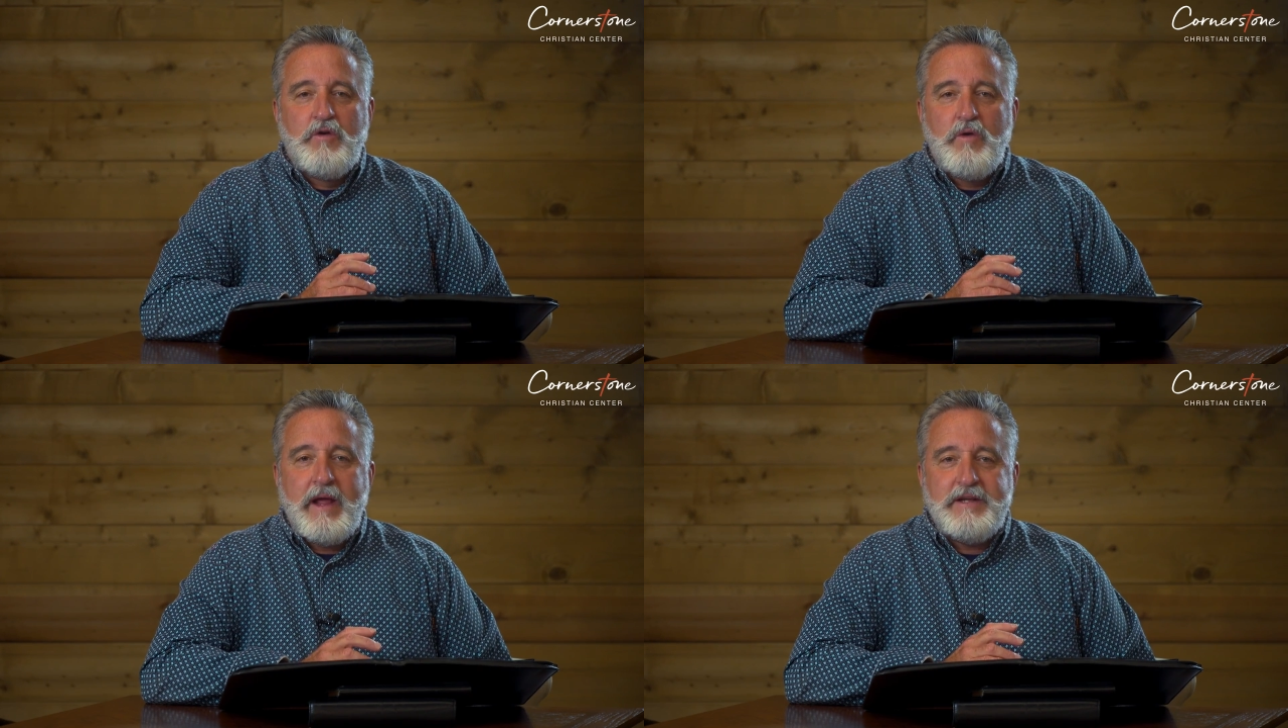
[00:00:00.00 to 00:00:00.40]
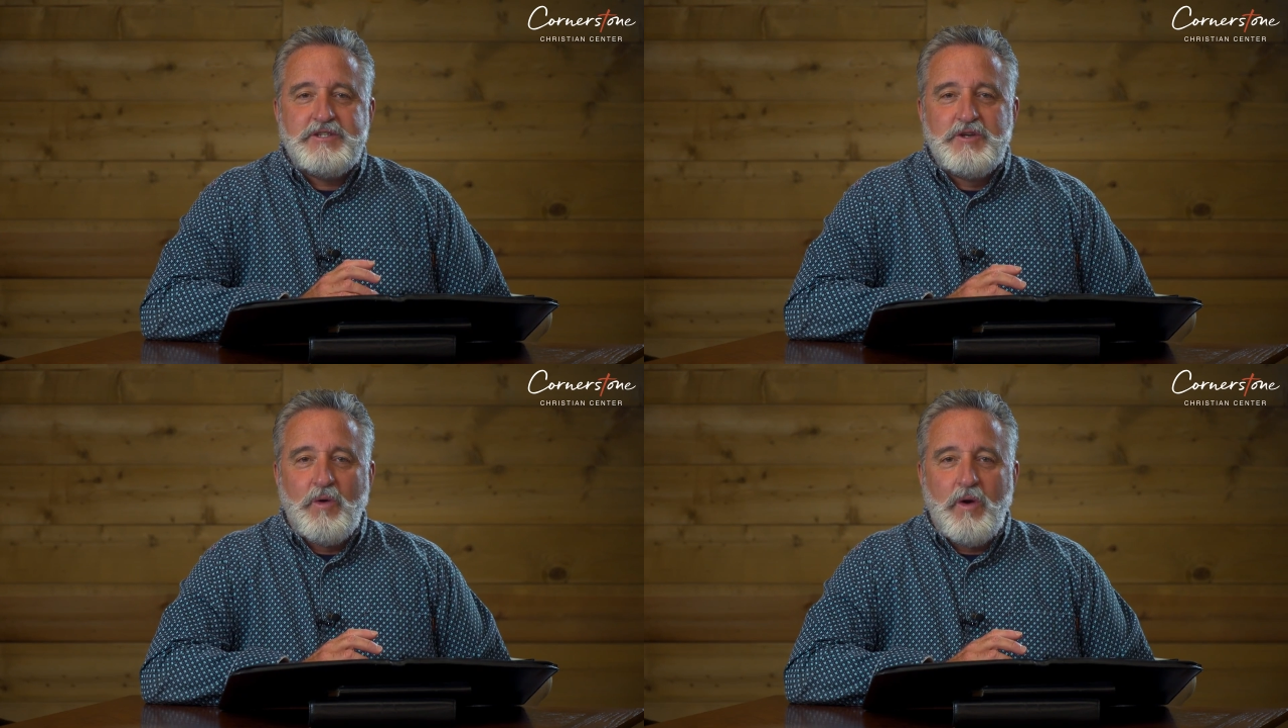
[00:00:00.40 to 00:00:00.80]
great
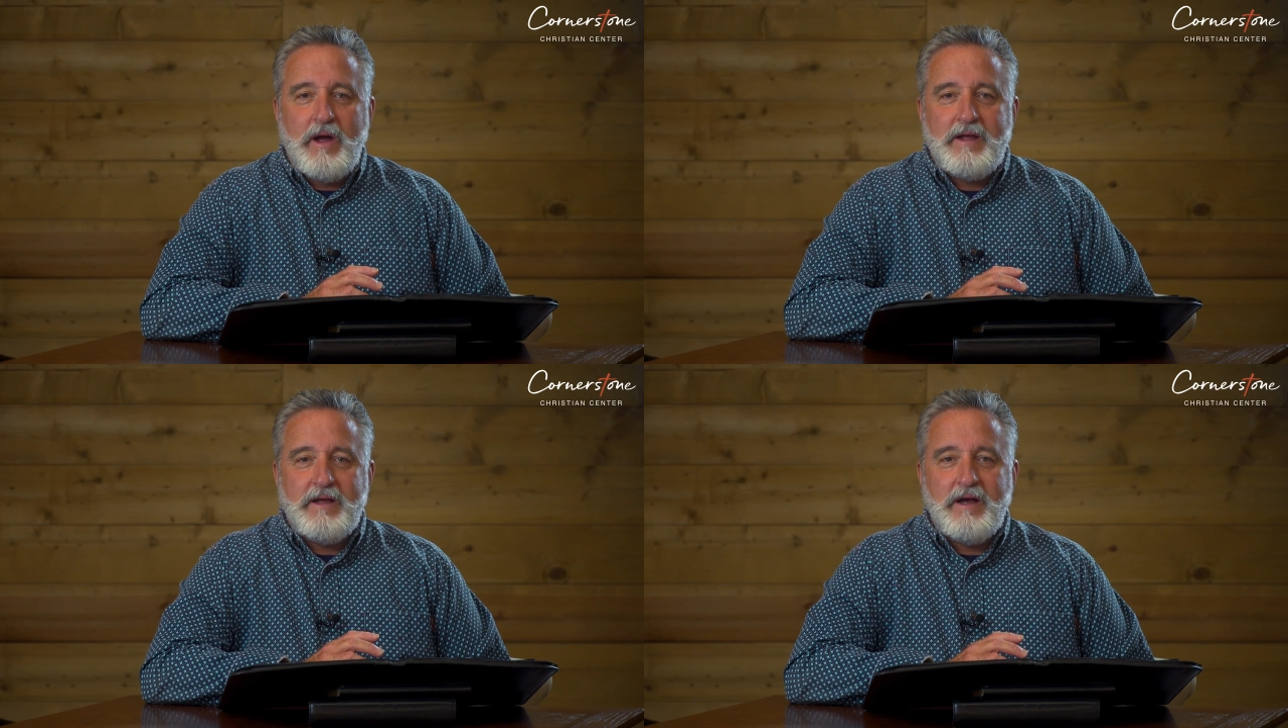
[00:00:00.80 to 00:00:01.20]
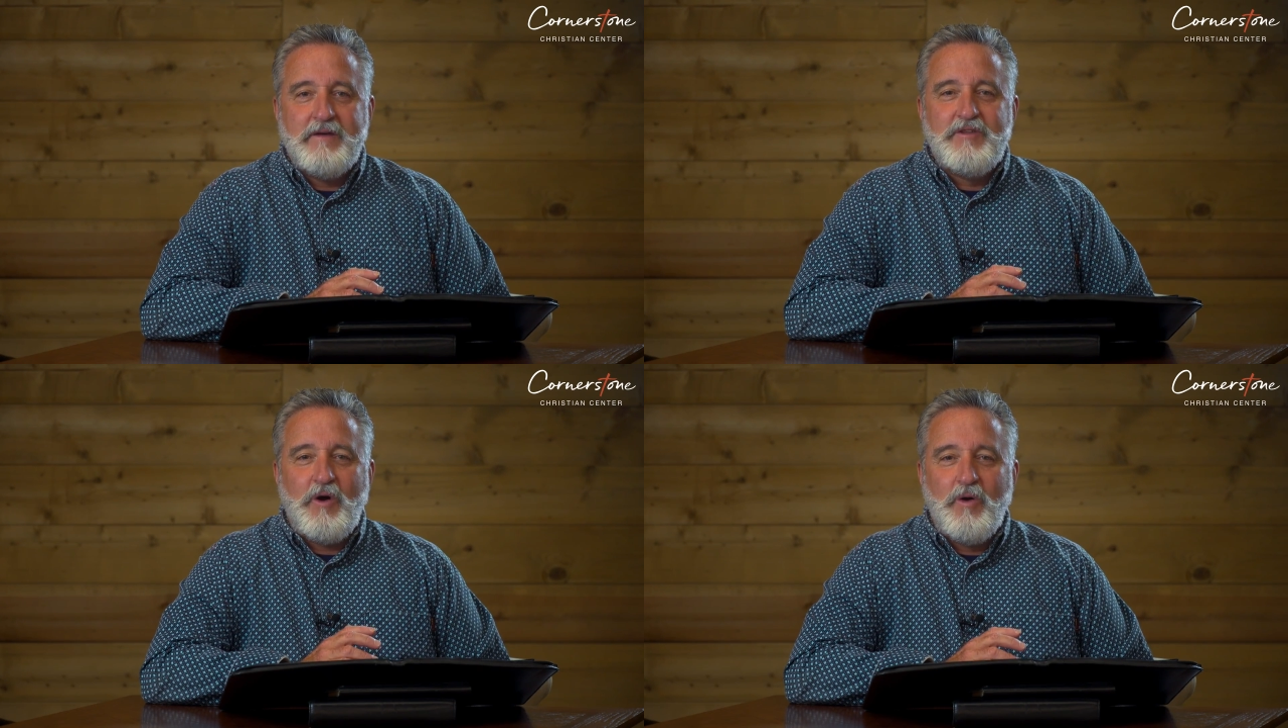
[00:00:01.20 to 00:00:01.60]
joy
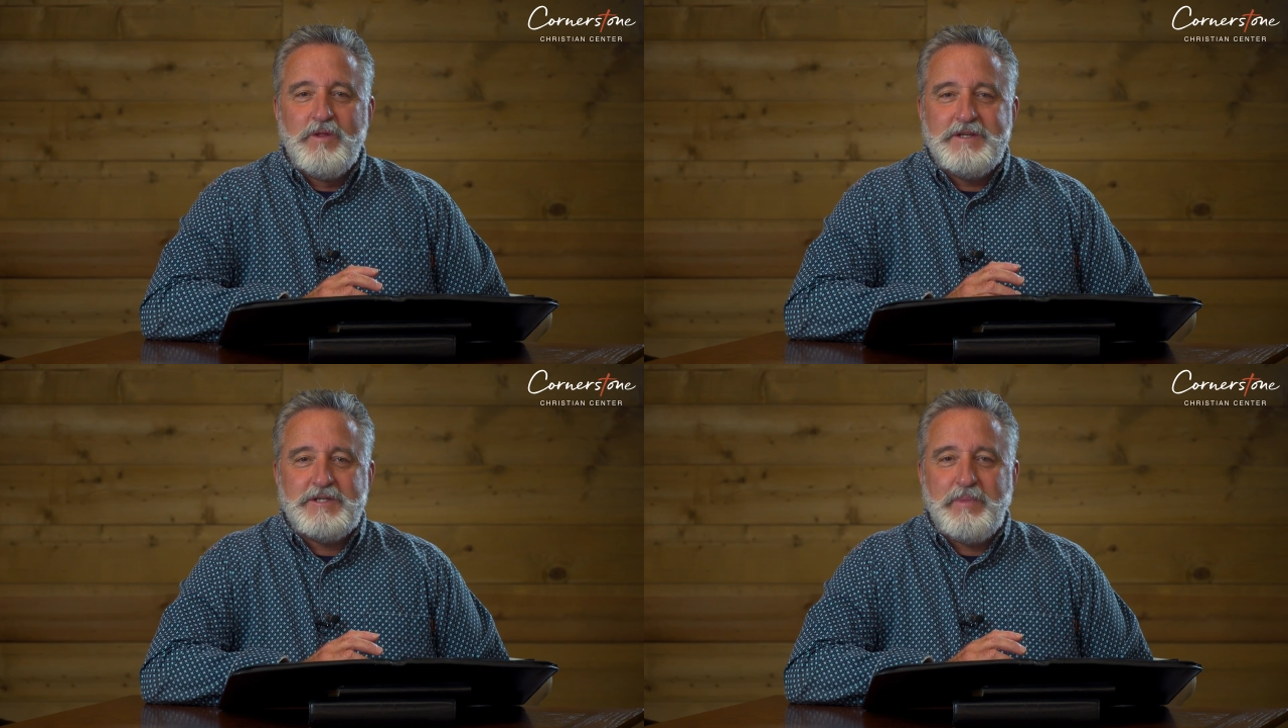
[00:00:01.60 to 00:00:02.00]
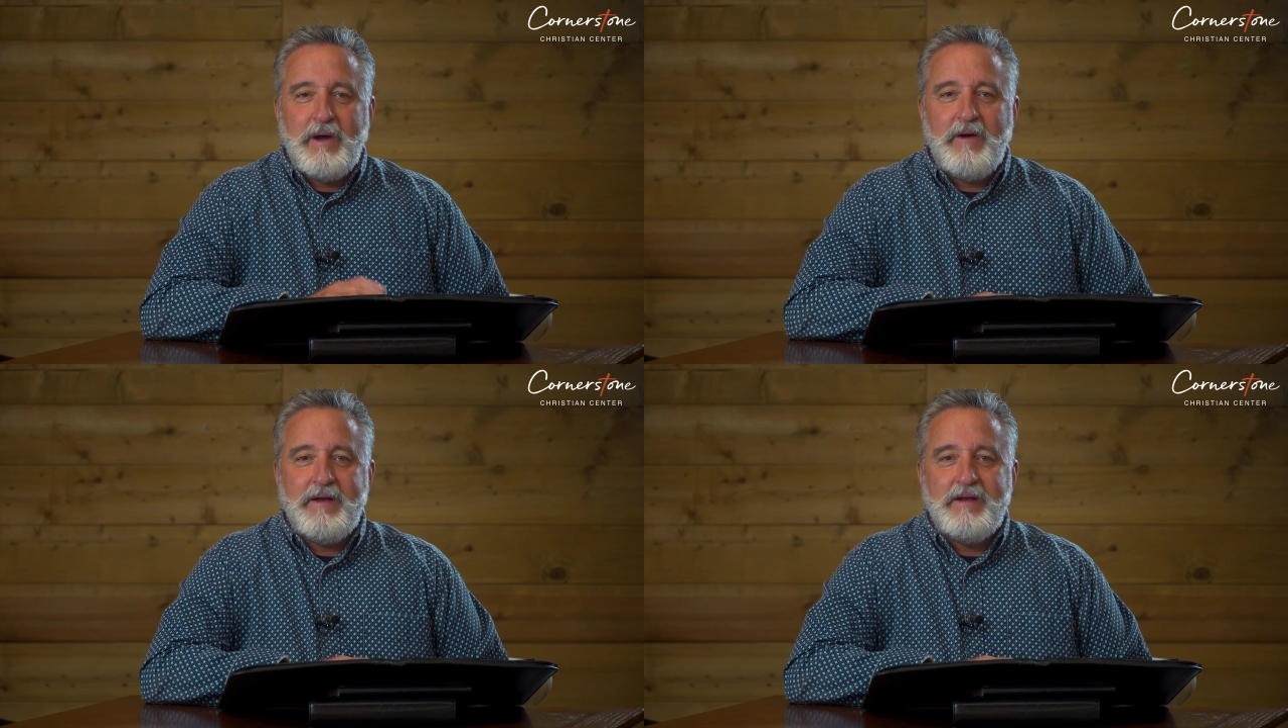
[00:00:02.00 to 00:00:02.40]
of the Holy
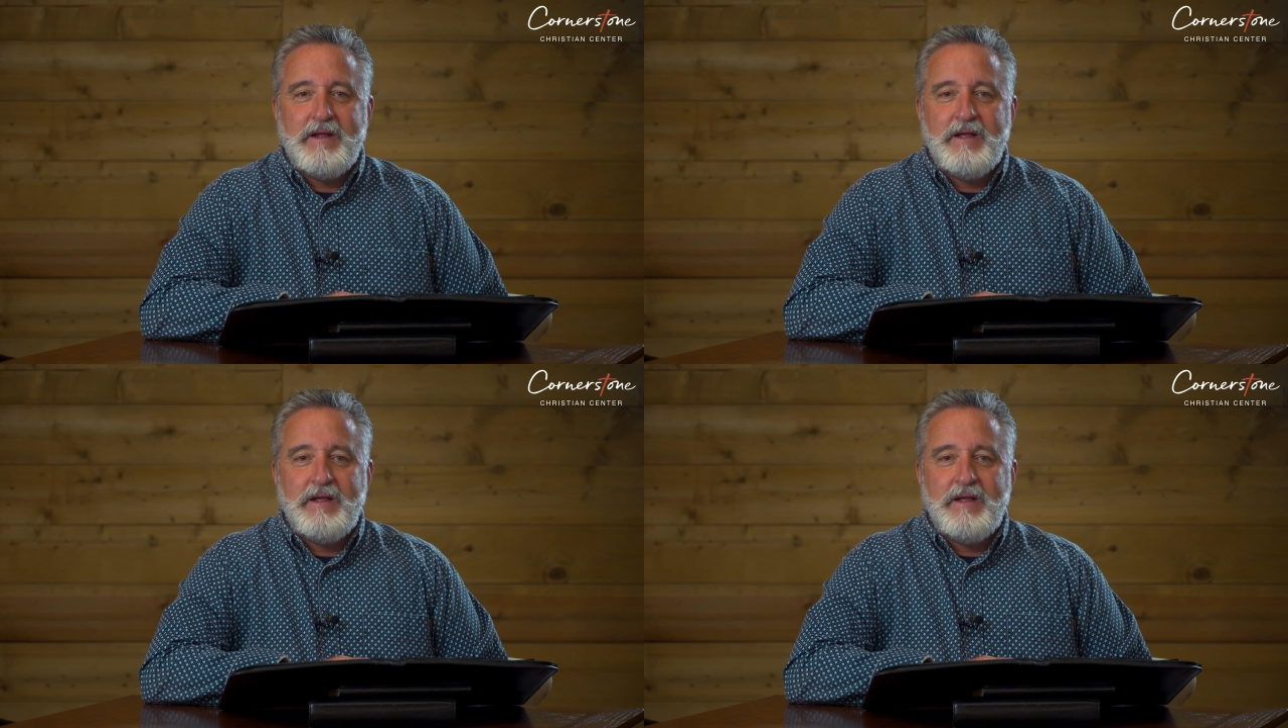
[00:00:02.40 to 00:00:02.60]
Spirit,